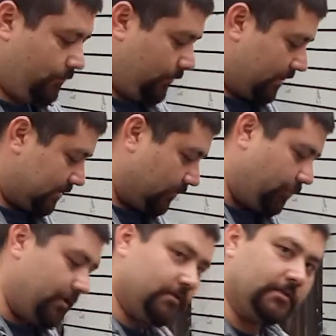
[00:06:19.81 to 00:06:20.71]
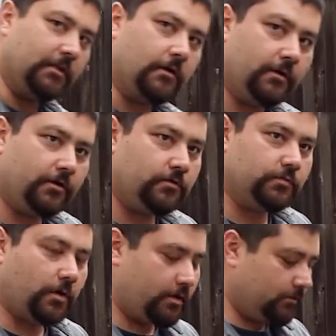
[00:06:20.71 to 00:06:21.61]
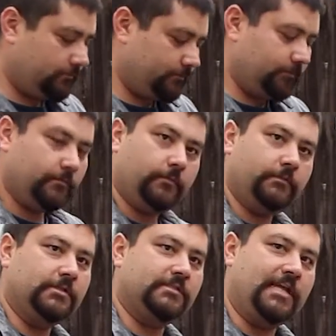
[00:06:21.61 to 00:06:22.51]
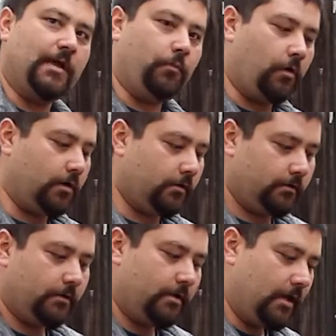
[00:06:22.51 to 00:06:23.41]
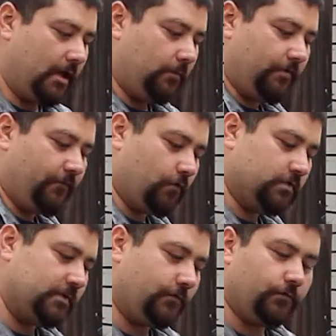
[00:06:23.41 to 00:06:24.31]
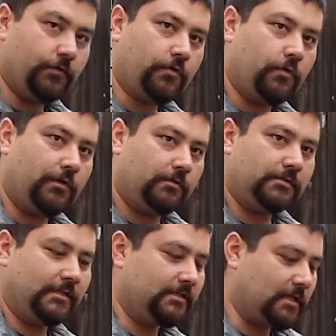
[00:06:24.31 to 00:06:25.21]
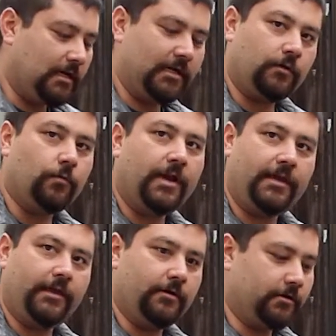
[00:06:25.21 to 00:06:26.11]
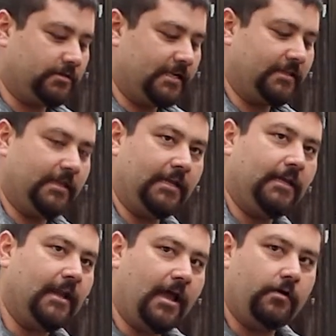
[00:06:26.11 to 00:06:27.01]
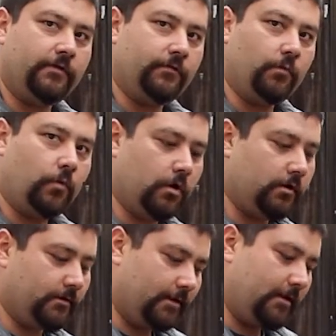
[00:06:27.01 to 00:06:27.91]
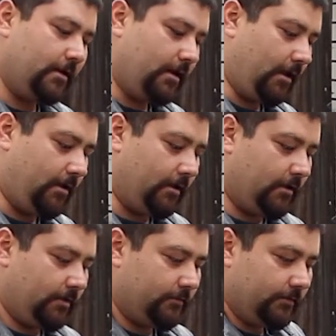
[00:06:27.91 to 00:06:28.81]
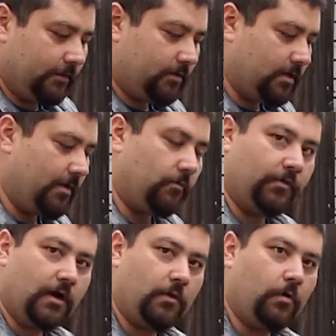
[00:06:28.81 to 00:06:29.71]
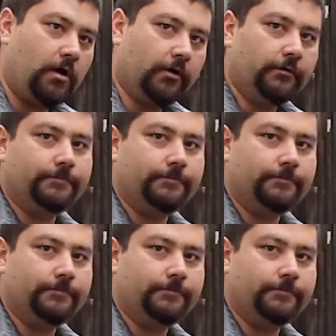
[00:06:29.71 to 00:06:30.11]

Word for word: Basically, i will be using garden hose water, just tap water, and I'll be forcing through the coils, and it's kind of like a radiator. It'll take the heat out of the wort, and it'll come out with hot water.